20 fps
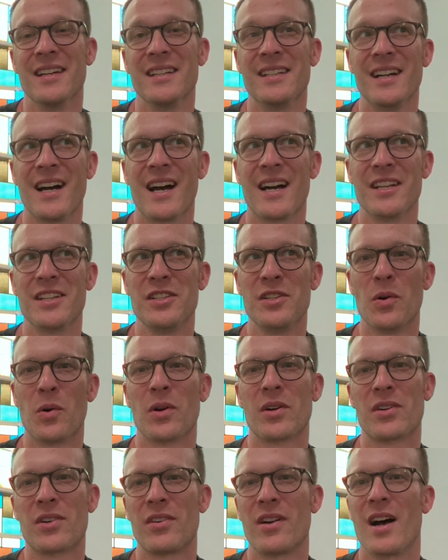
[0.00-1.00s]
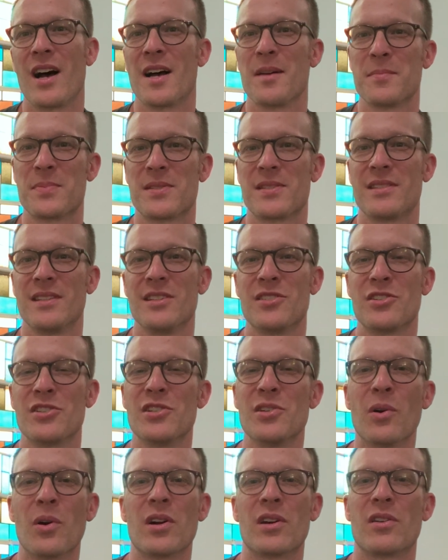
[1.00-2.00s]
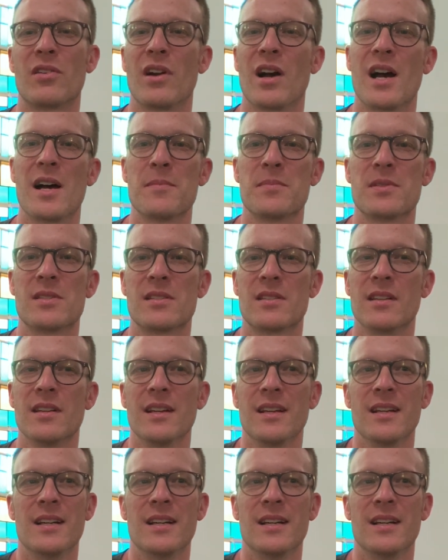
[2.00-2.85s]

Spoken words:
God, your crops, these are your crops.